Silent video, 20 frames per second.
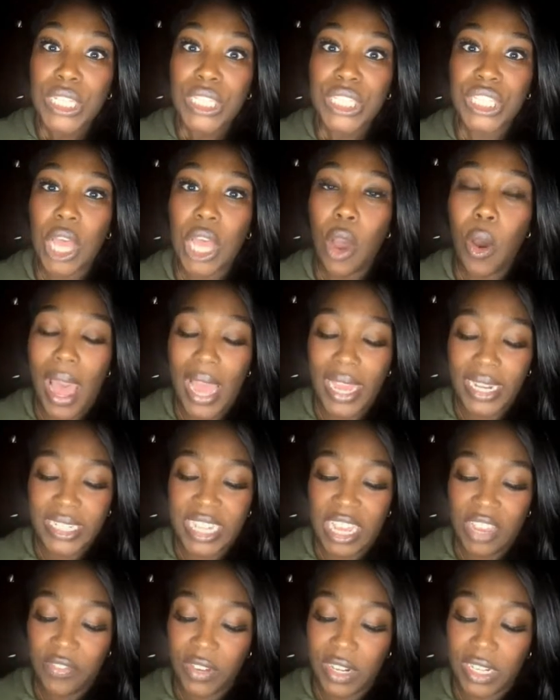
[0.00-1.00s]
So I
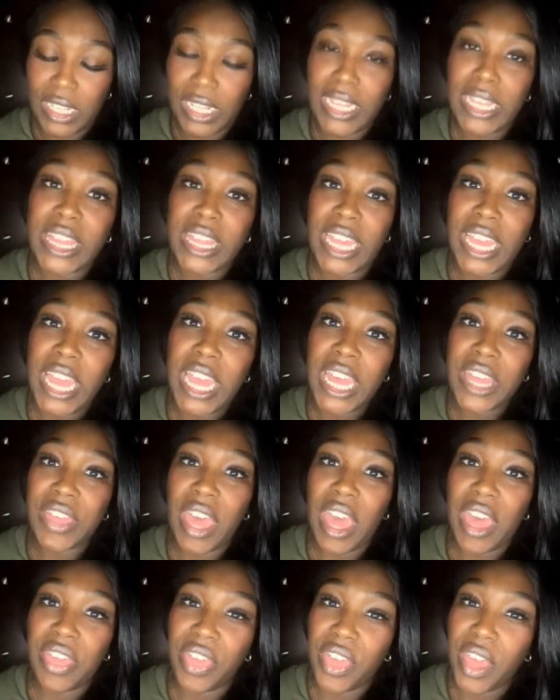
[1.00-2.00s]
definitely think
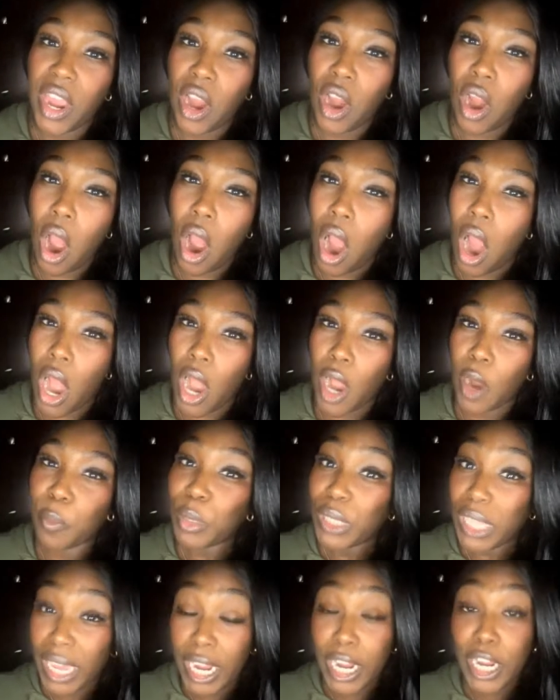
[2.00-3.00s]
that there are
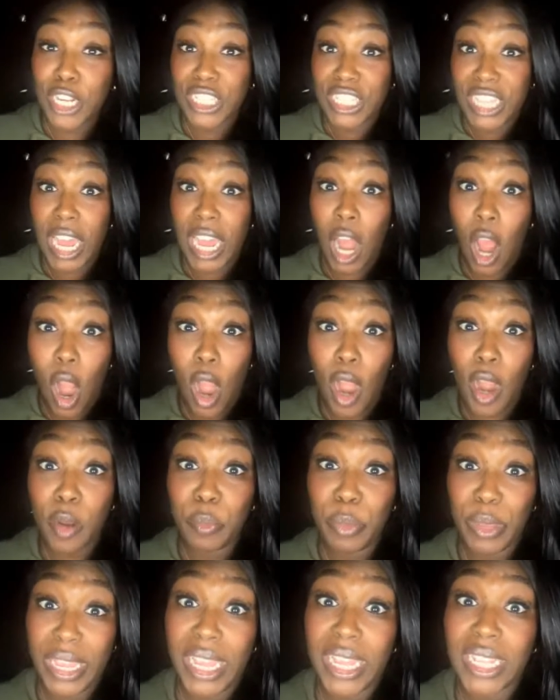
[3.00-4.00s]
players that are
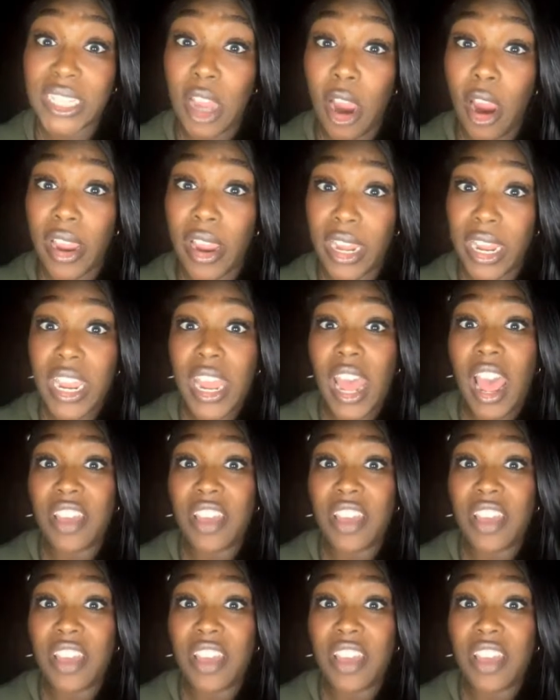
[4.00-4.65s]
being targeted.